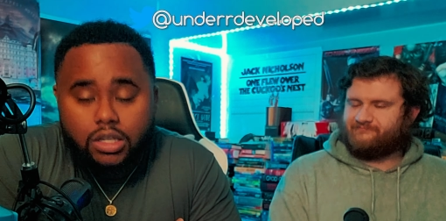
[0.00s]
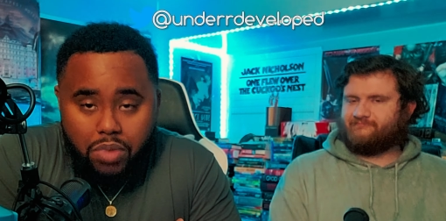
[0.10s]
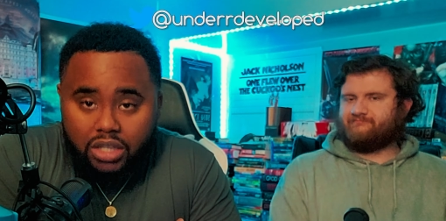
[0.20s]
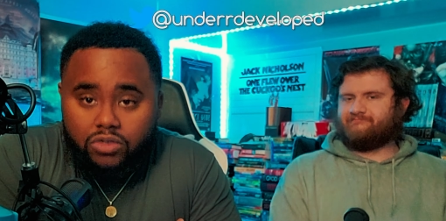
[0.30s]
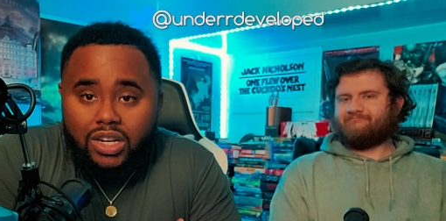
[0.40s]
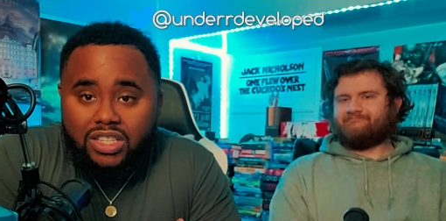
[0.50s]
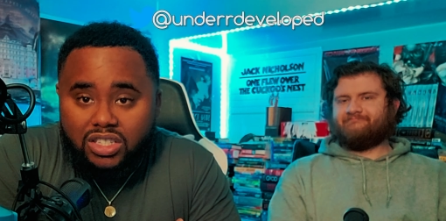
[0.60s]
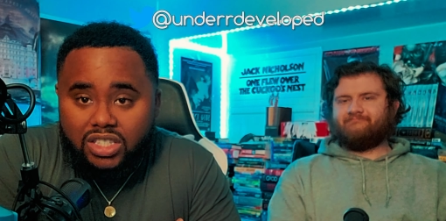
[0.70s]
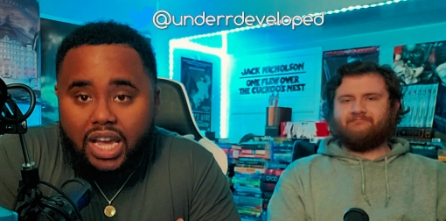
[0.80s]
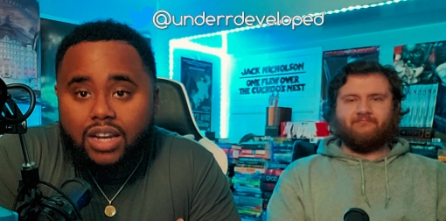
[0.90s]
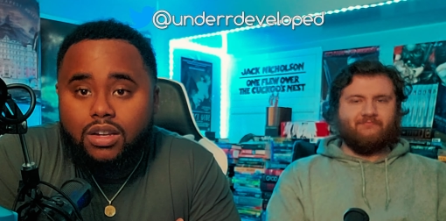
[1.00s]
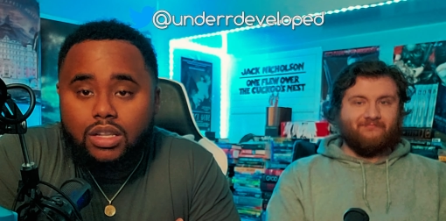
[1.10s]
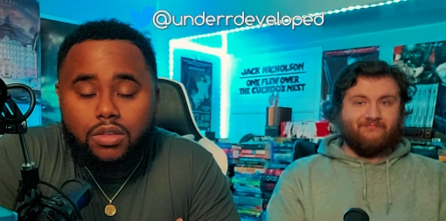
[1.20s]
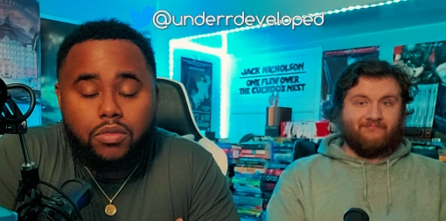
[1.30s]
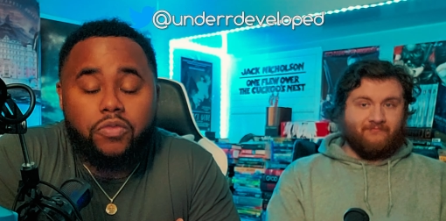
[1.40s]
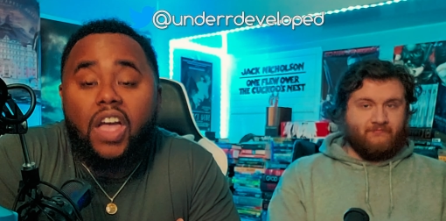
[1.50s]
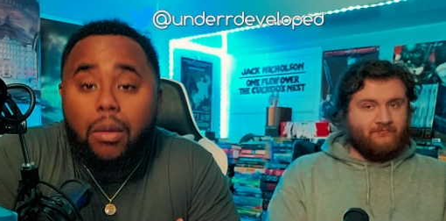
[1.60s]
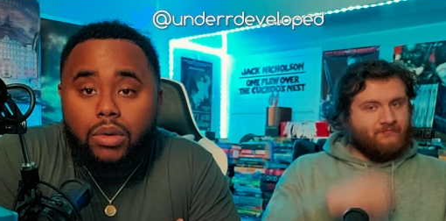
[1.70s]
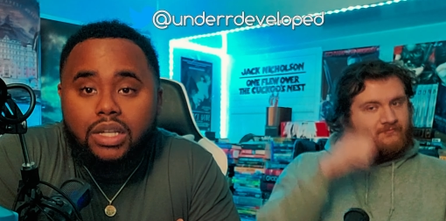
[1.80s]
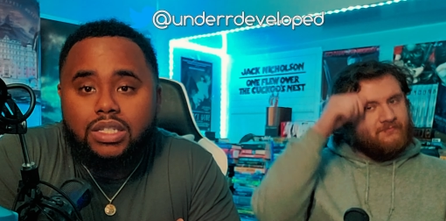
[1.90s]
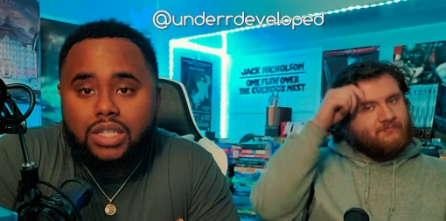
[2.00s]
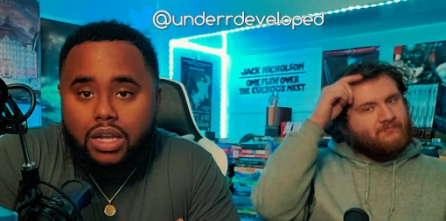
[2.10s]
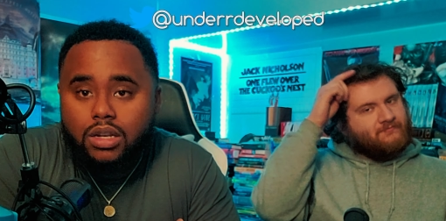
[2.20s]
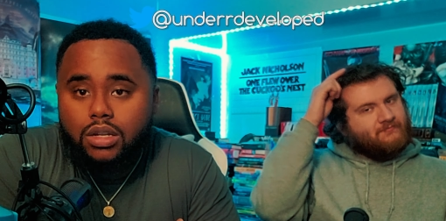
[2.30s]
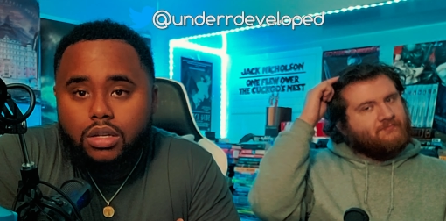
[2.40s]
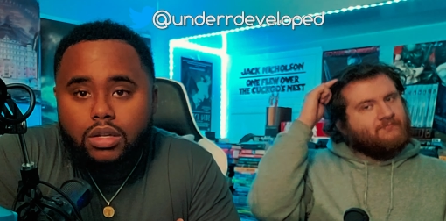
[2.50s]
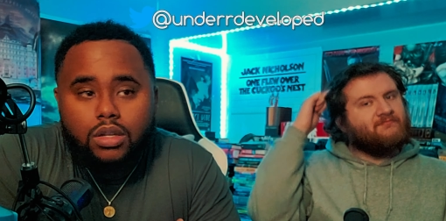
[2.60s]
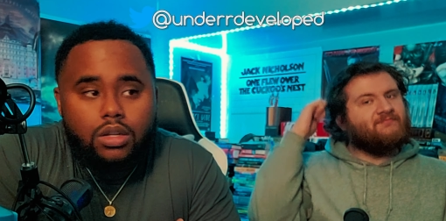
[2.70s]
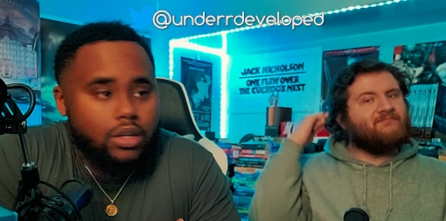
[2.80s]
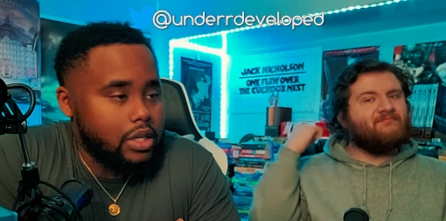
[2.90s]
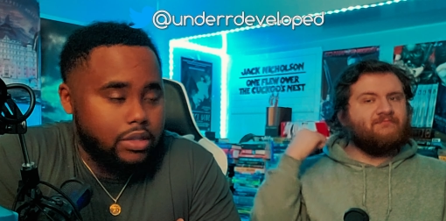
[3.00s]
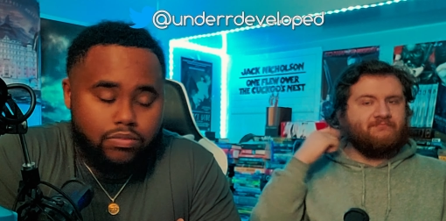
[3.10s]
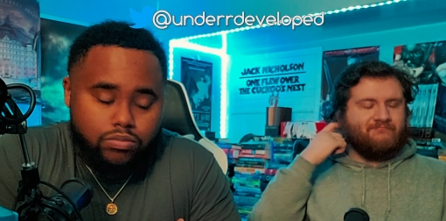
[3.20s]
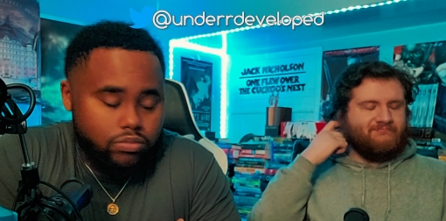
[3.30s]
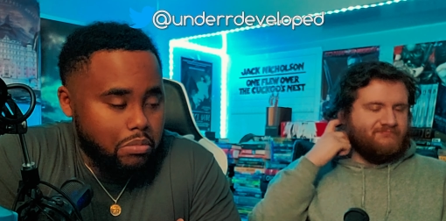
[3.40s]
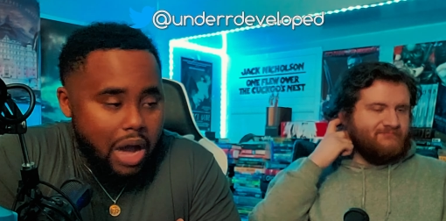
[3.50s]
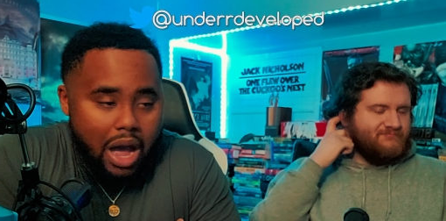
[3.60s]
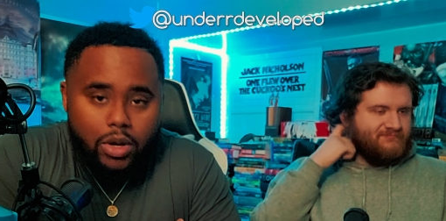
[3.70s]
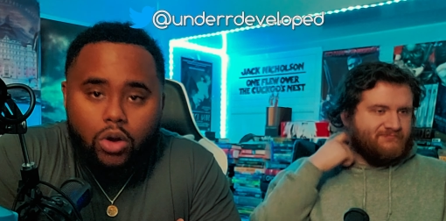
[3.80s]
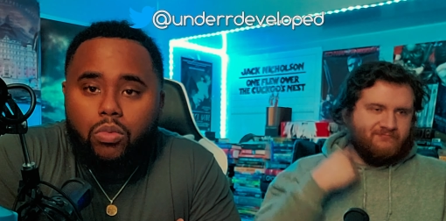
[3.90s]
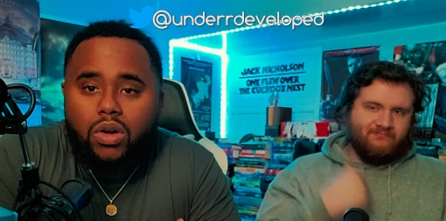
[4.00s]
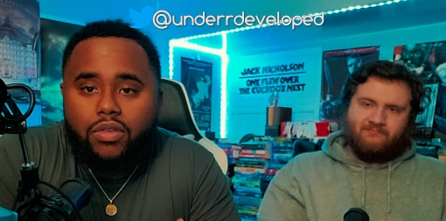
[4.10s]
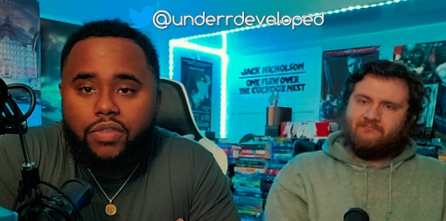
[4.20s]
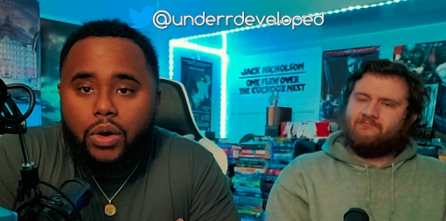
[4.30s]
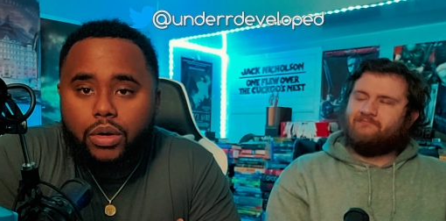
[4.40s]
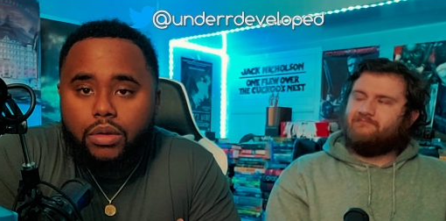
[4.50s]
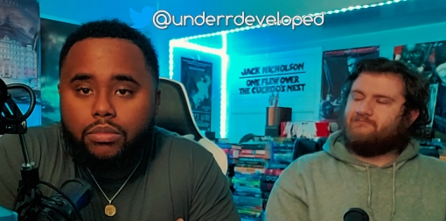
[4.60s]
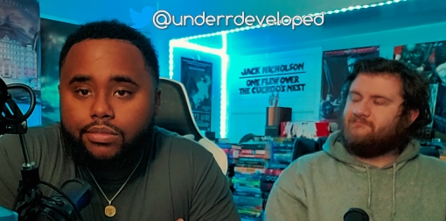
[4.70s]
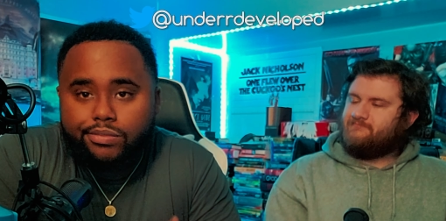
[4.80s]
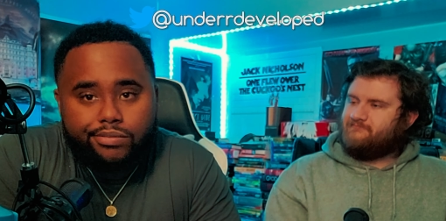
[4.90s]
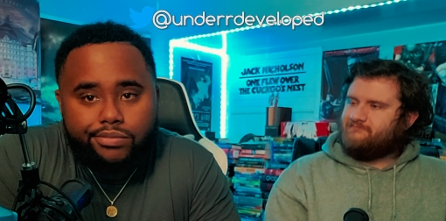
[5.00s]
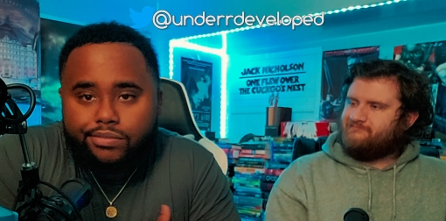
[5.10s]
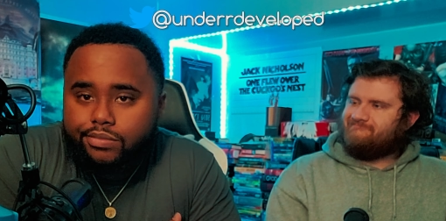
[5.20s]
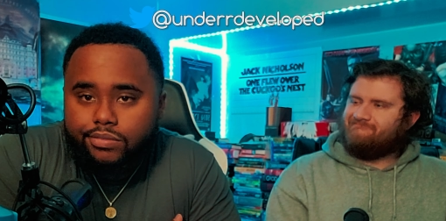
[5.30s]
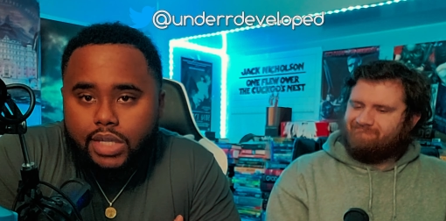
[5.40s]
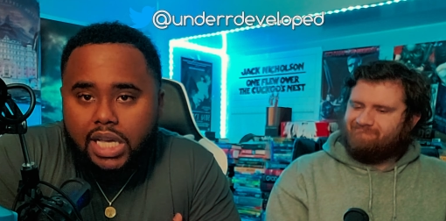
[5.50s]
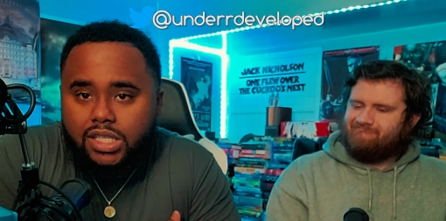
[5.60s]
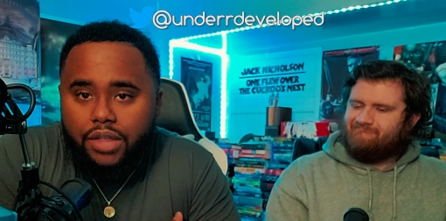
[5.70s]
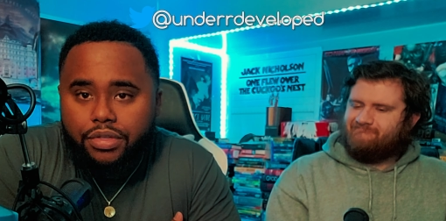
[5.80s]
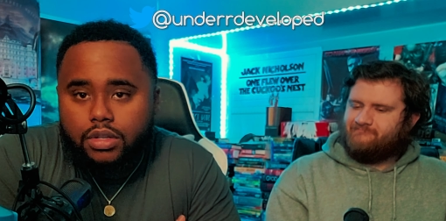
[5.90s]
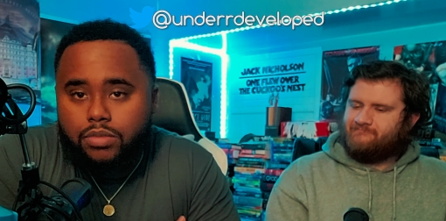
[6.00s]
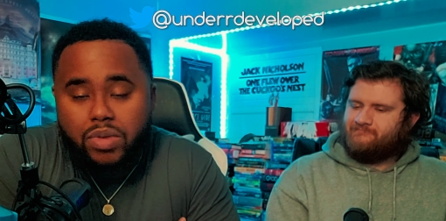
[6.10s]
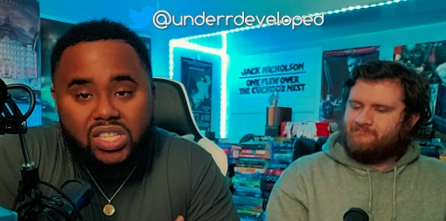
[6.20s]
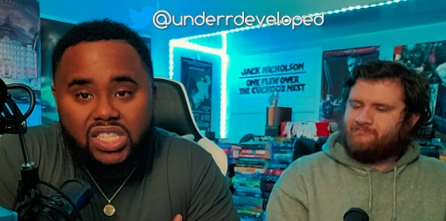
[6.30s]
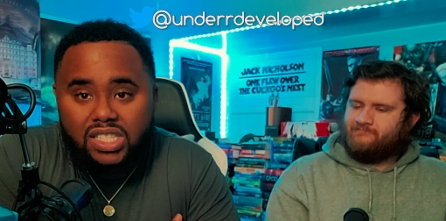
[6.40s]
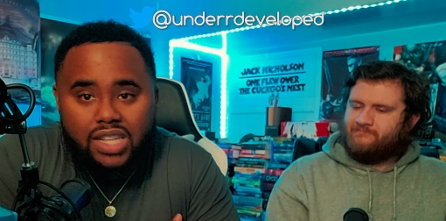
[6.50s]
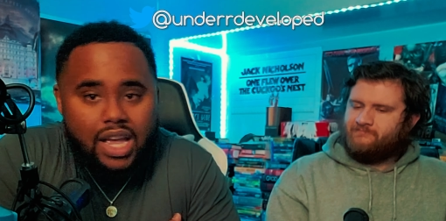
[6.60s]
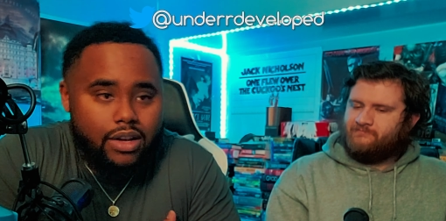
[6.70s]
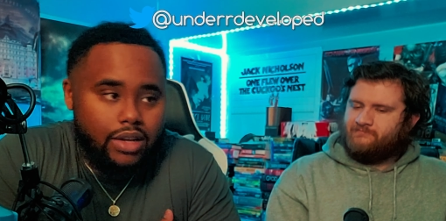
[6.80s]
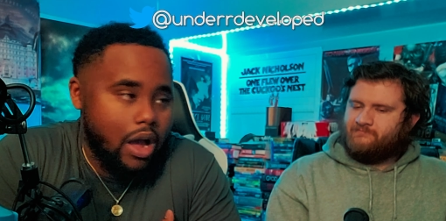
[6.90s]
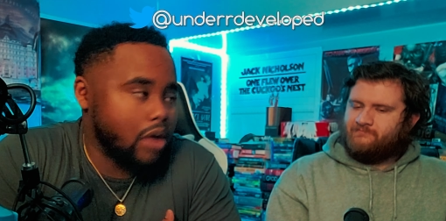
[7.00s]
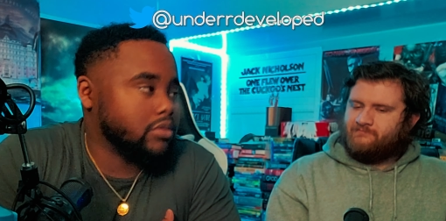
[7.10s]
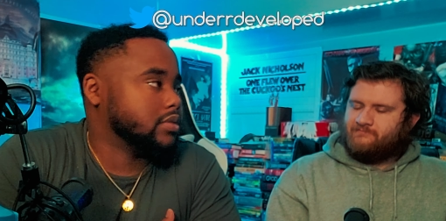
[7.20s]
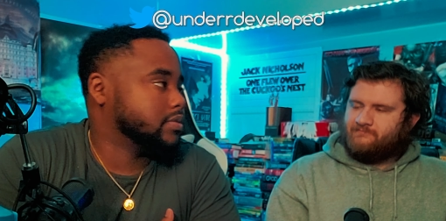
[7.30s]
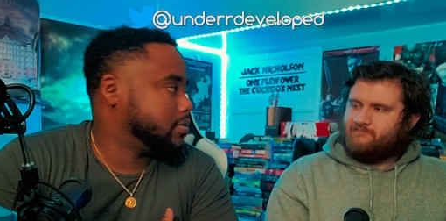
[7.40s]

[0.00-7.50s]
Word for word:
Speaker 1: His best friend is dead. His family's dead. His mama don't want to fuck with him. Mm-hmm. There's nothing. His business is dead. Out.